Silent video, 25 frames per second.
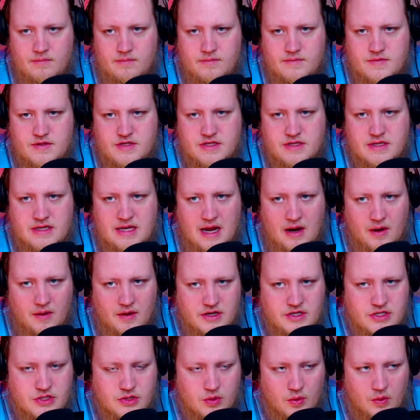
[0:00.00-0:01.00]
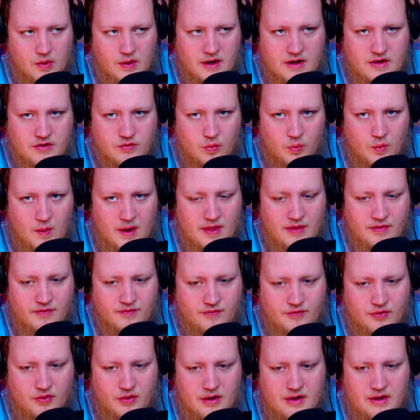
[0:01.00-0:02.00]
Scary stories with
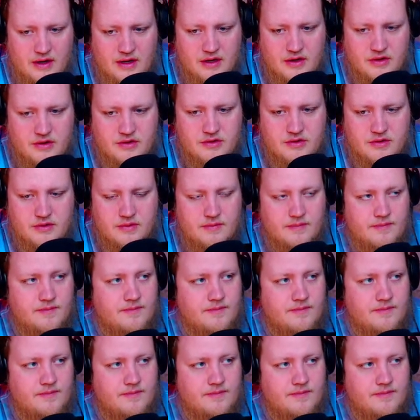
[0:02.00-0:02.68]
footage.